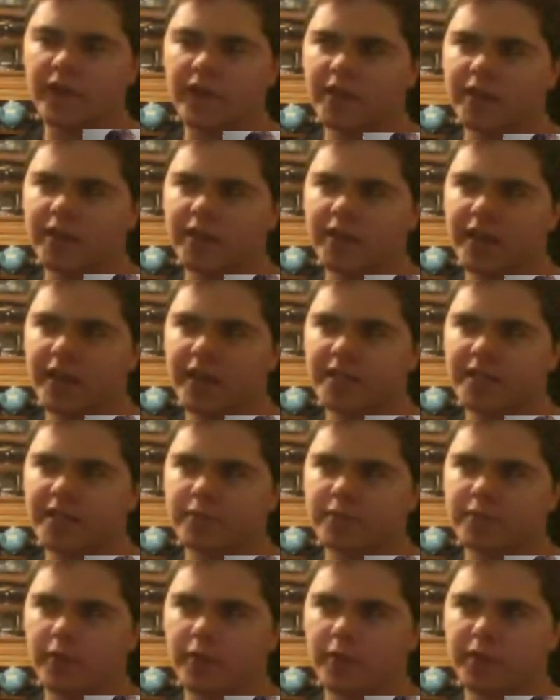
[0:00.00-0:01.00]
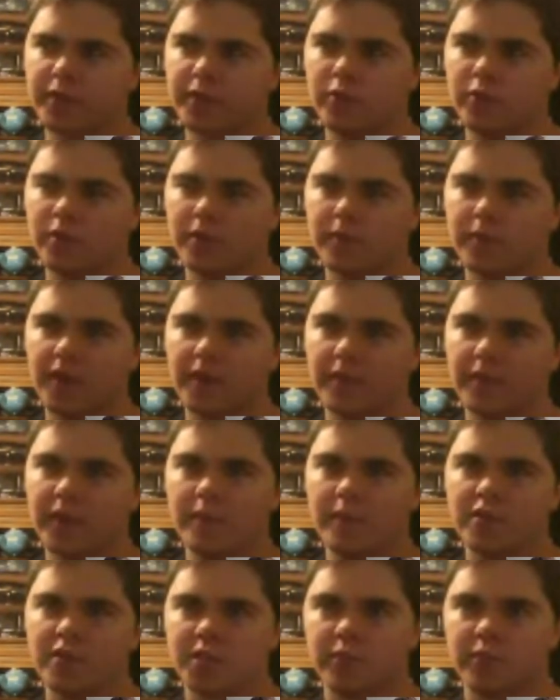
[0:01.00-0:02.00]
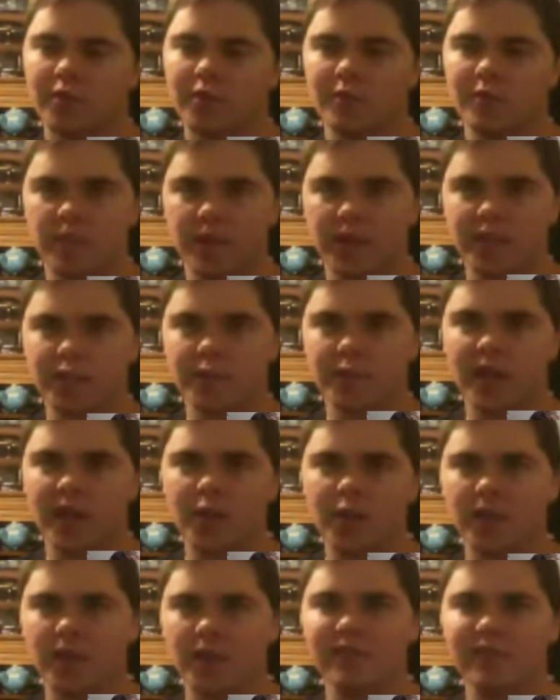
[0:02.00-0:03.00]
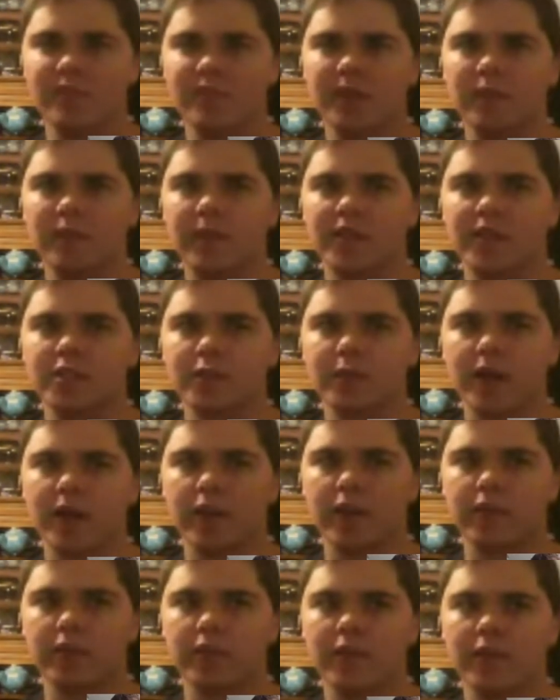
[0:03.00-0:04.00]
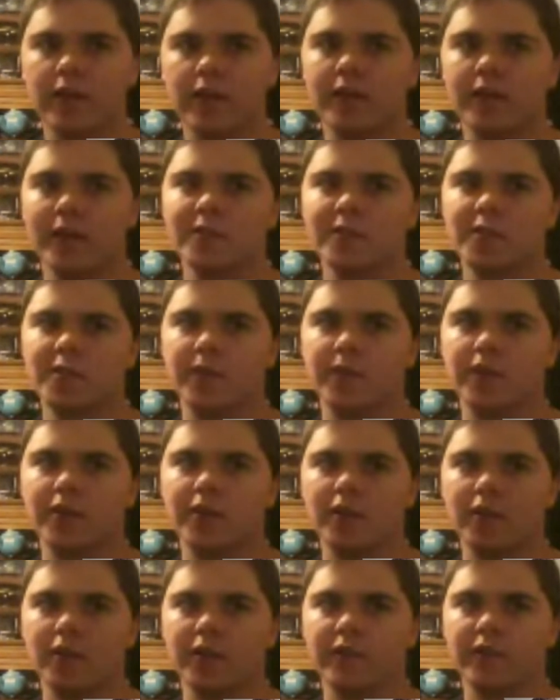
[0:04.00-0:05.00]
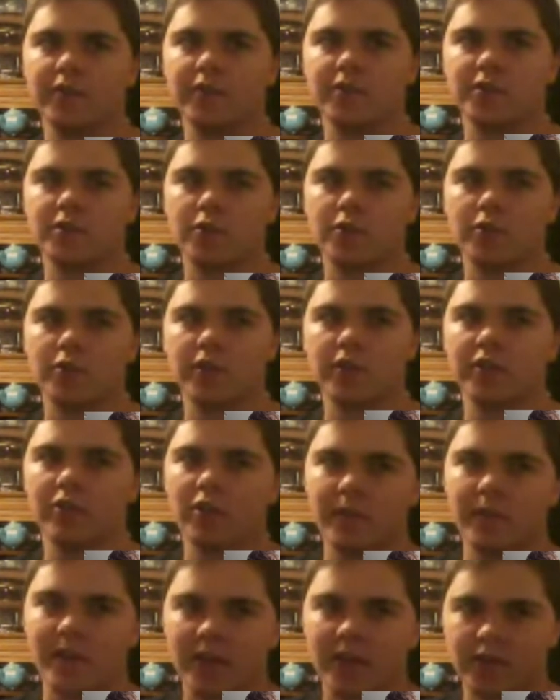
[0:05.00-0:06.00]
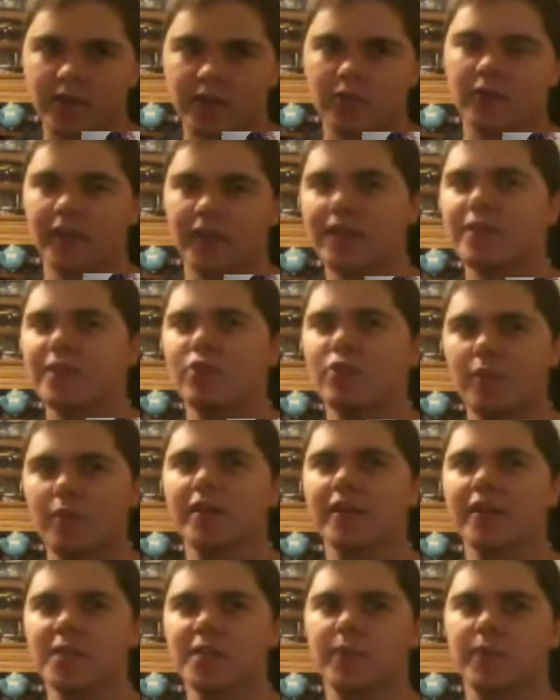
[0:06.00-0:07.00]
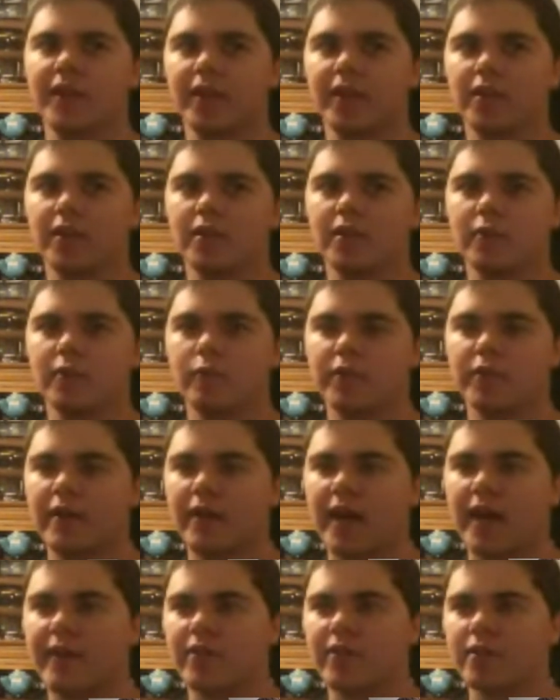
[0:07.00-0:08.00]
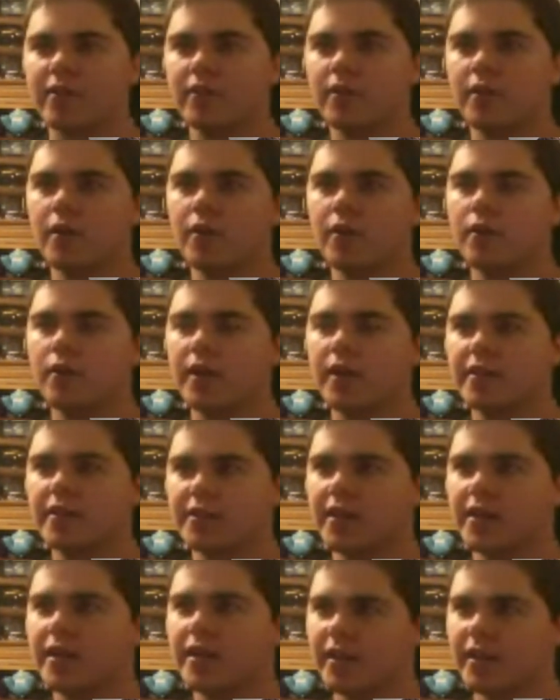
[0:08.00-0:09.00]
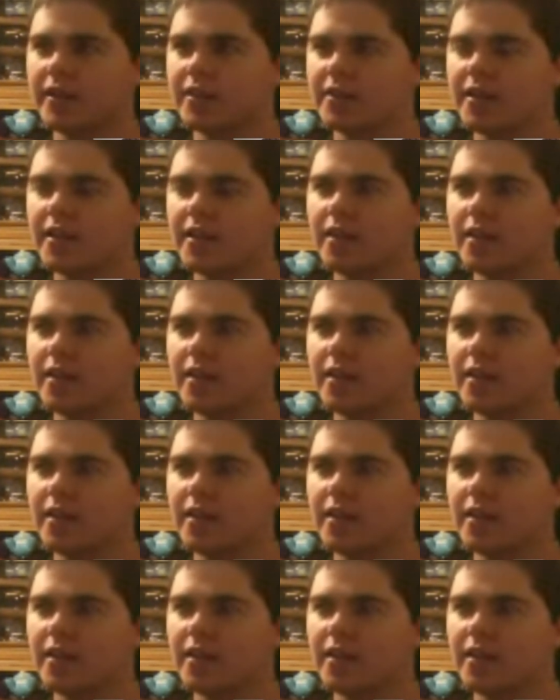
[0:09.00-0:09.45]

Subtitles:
I had to guess what the new like Pale Moon support would be based around, it'd probably be based around Superior Calling from the Soul and then going back to Soul. Like it normally is, but like without having to hit, like say